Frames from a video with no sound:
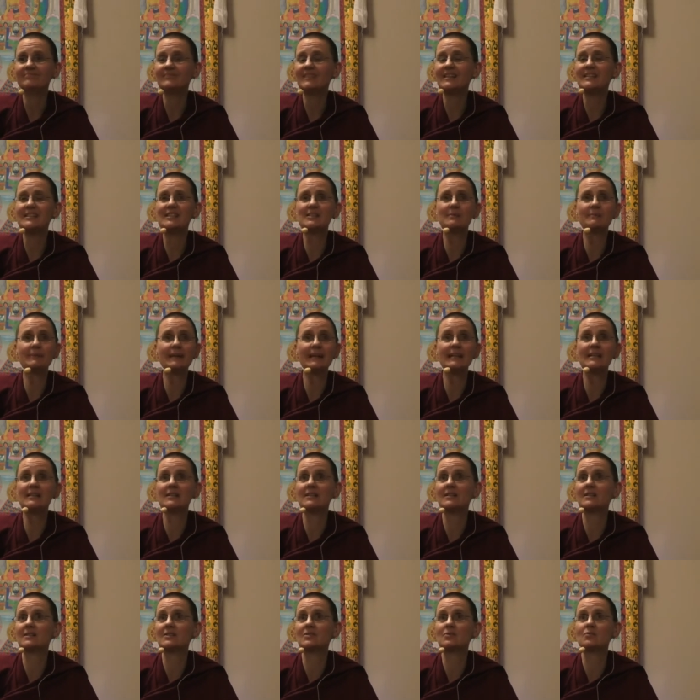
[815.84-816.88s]
It's
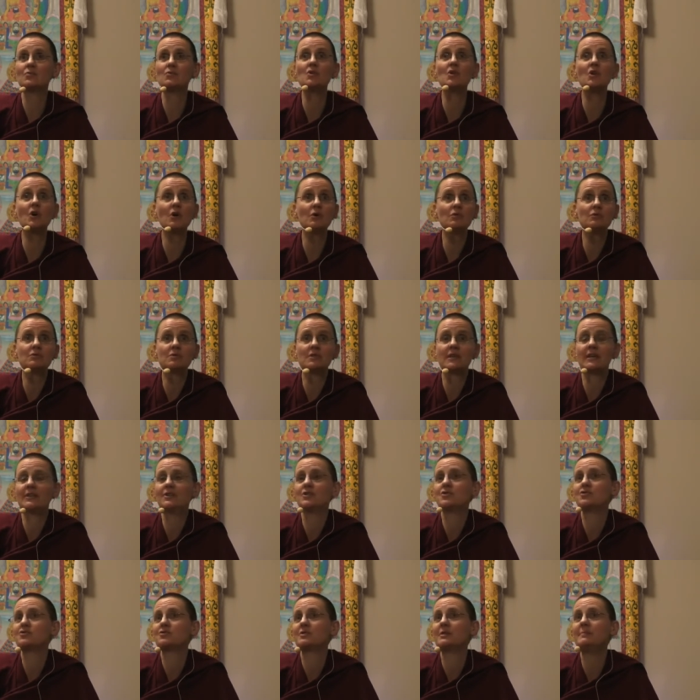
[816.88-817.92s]
debated. Who knows? Can
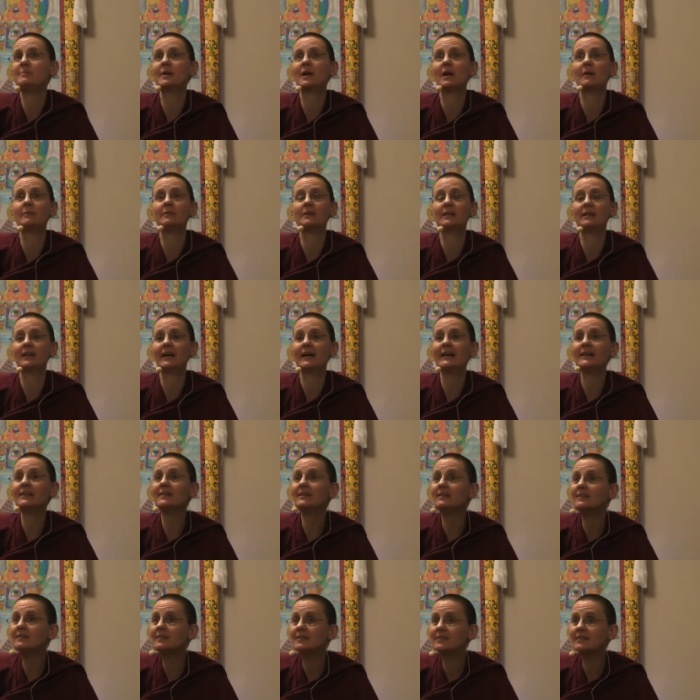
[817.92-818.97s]
a tree become
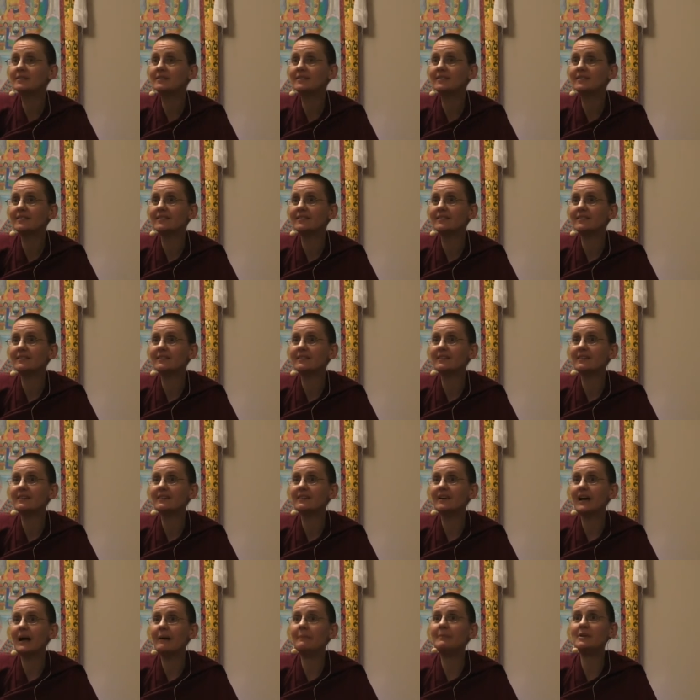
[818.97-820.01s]
enlightened?
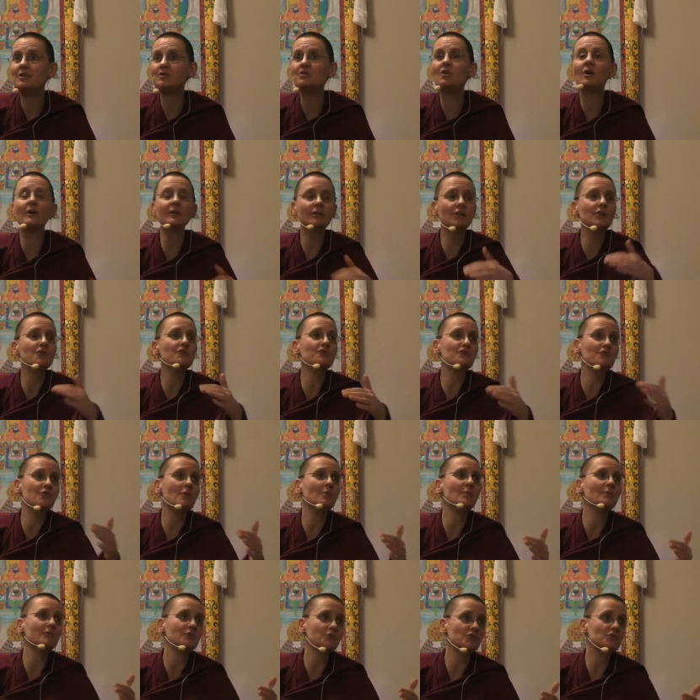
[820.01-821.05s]
I mean, not in the
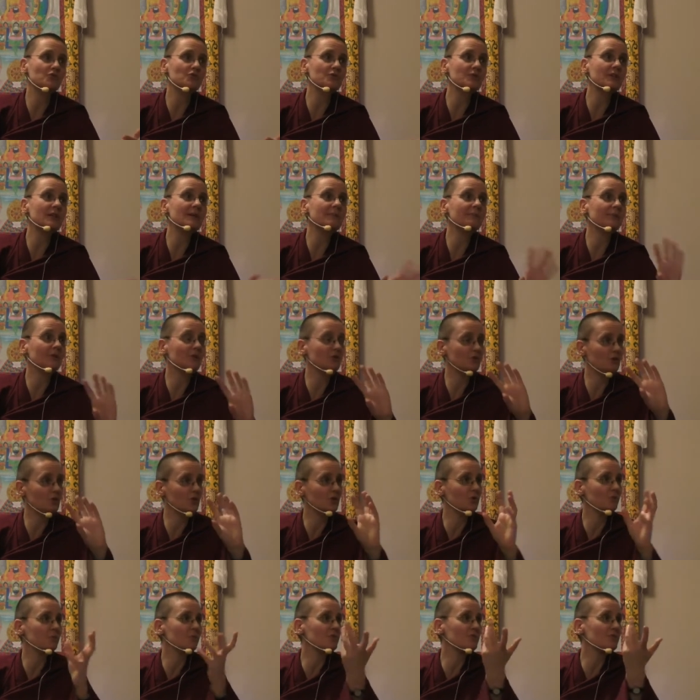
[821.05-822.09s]
form of a tree, but, you
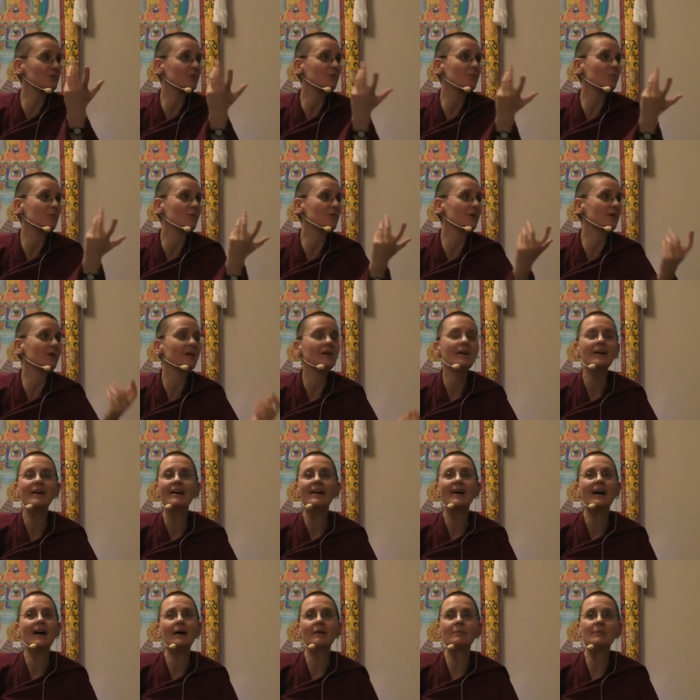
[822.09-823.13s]
know, be reborn.
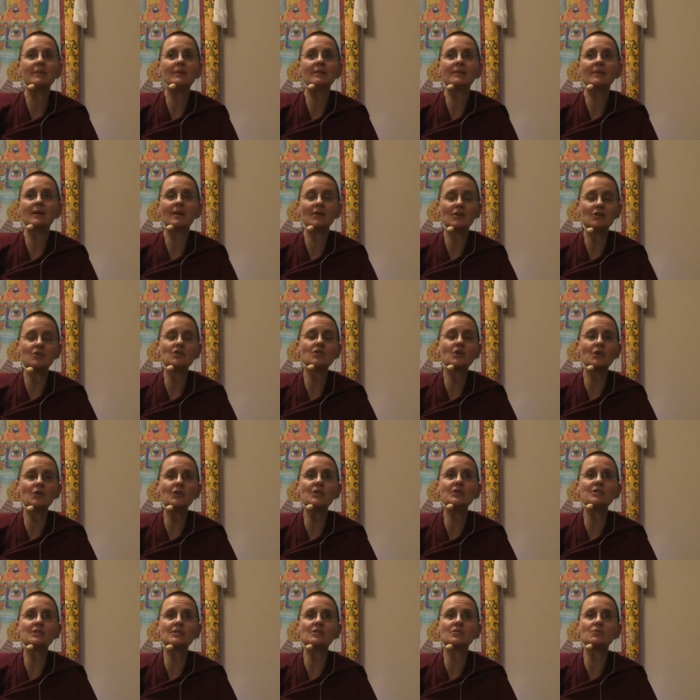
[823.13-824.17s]
I mean, His
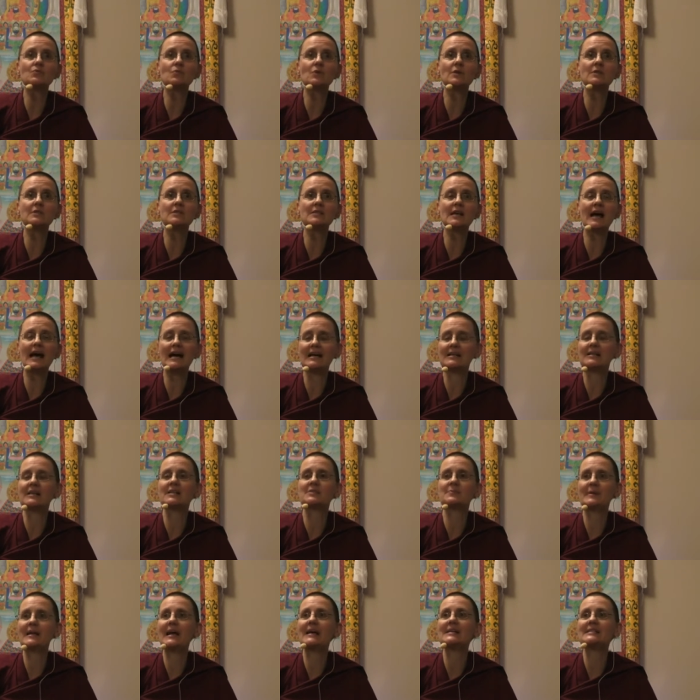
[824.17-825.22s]
Holiness is once asked, uh, has
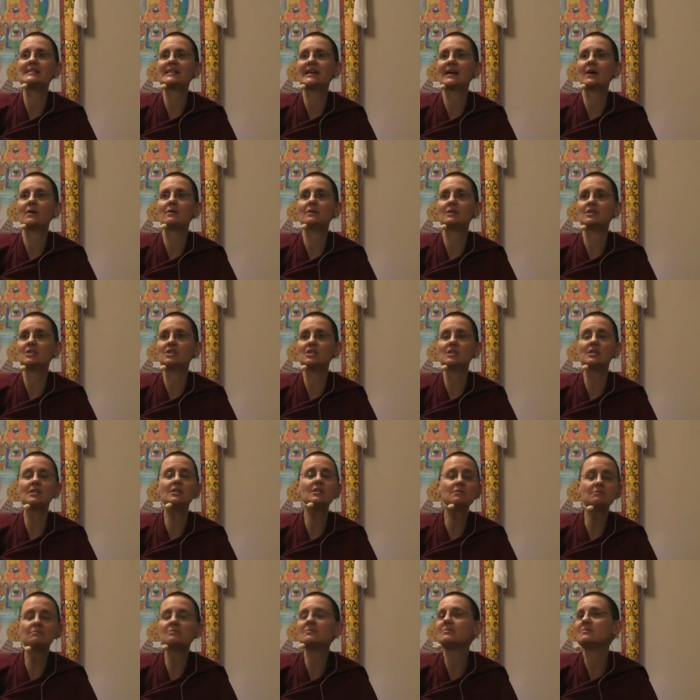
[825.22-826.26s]
been asked that question,
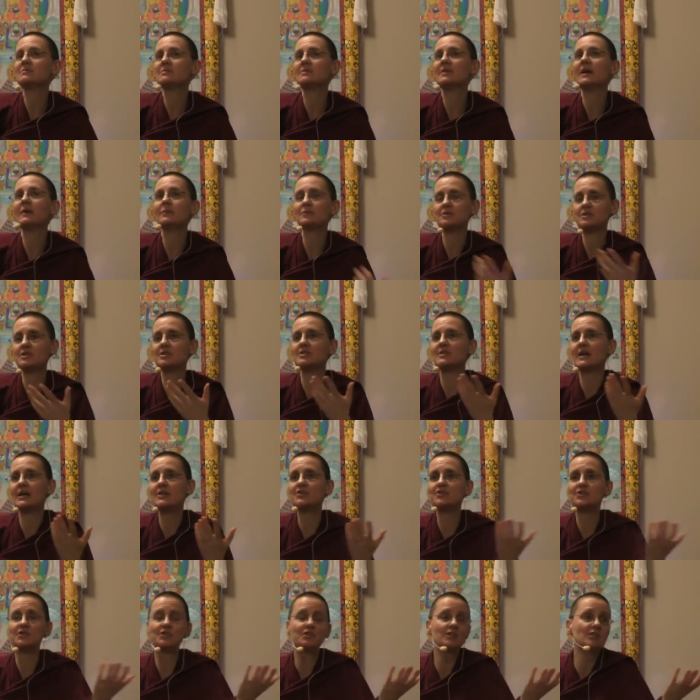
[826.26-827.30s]
and that was his
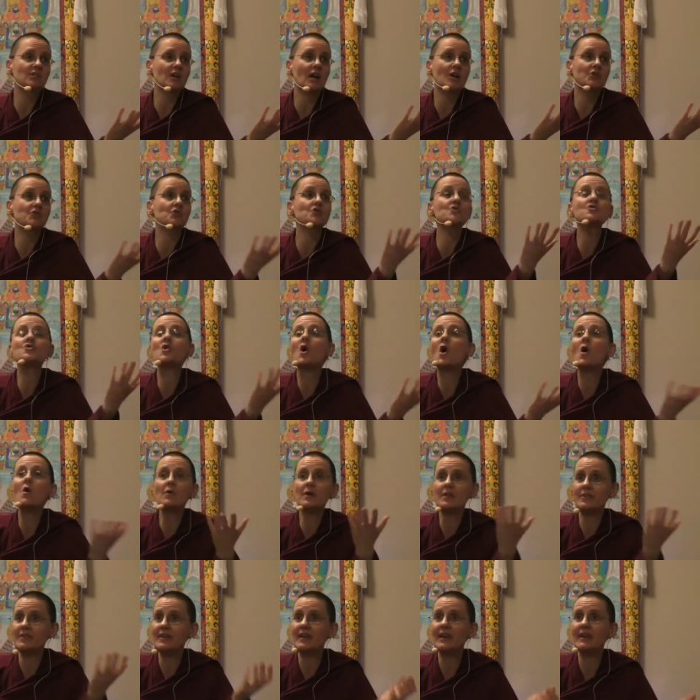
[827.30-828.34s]
answer. He says, I don't know.
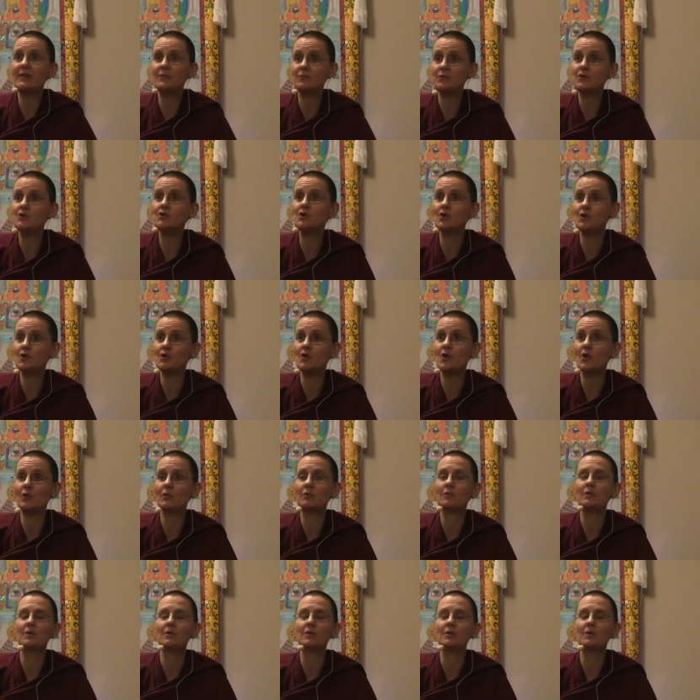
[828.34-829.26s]
In the end, we don't know.